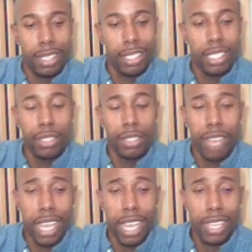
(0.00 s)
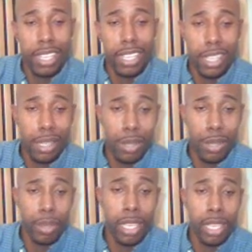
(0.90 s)
You've had
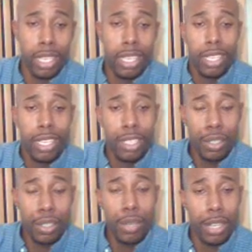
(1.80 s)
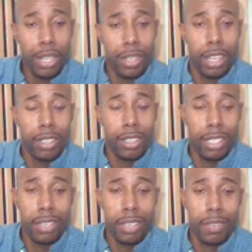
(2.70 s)
three $200 cell
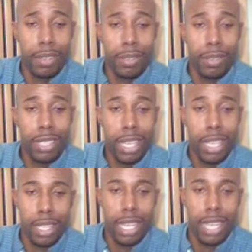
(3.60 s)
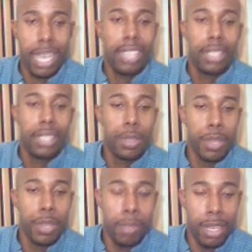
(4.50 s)
phones in the last 3
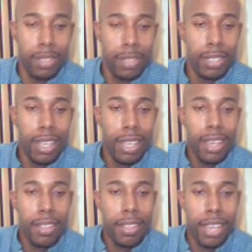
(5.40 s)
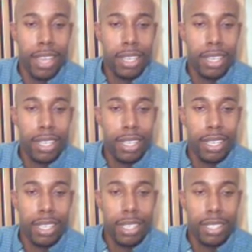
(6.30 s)
months that
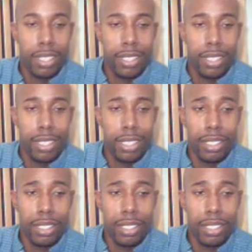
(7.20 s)
you